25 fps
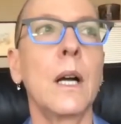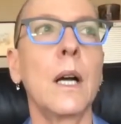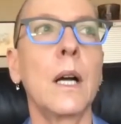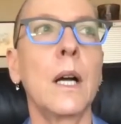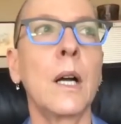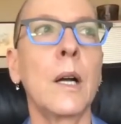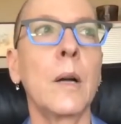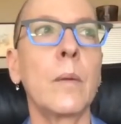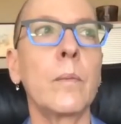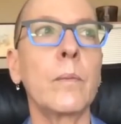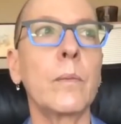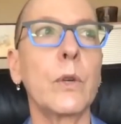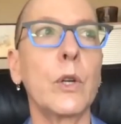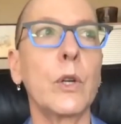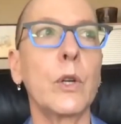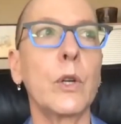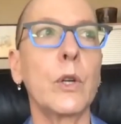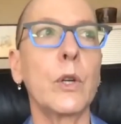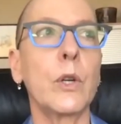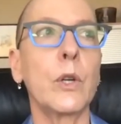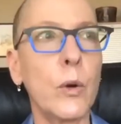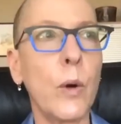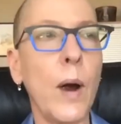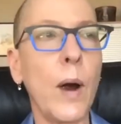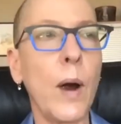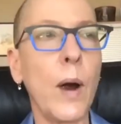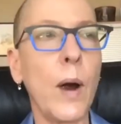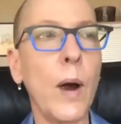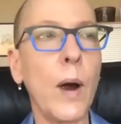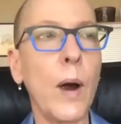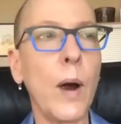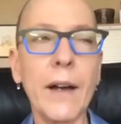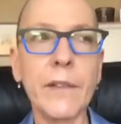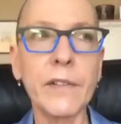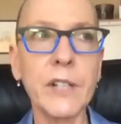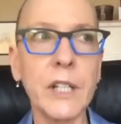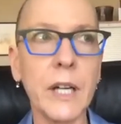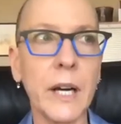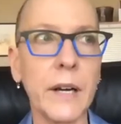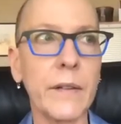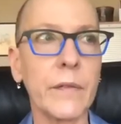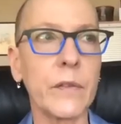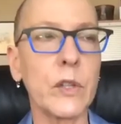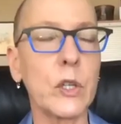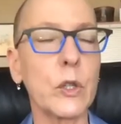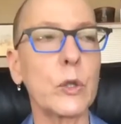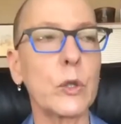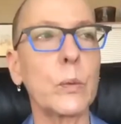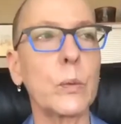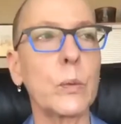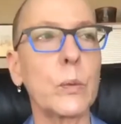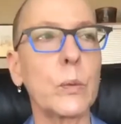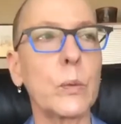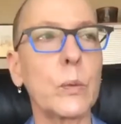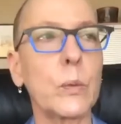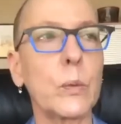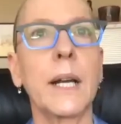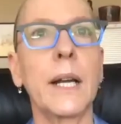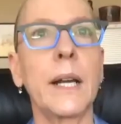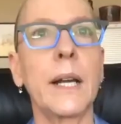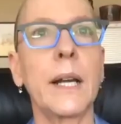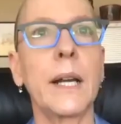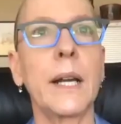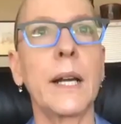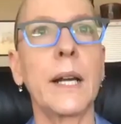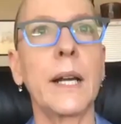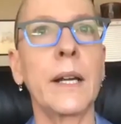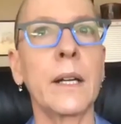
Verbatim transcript: Um, you ha- you have to have those people,